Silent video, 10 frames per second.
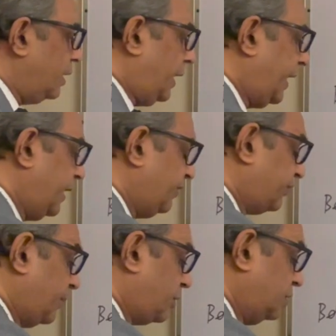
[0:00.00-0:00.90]
and
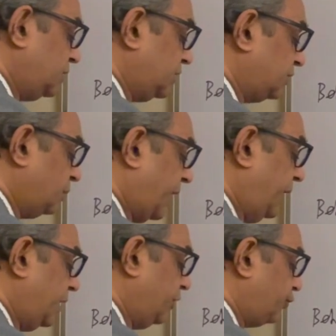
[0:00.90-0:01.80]
subconscious
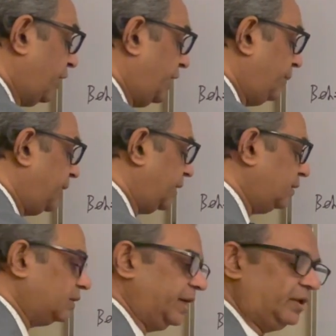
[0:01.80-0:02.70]
mind is very
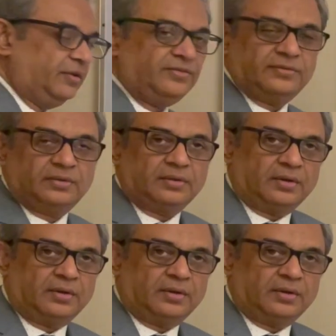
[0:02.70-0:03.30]
big, that is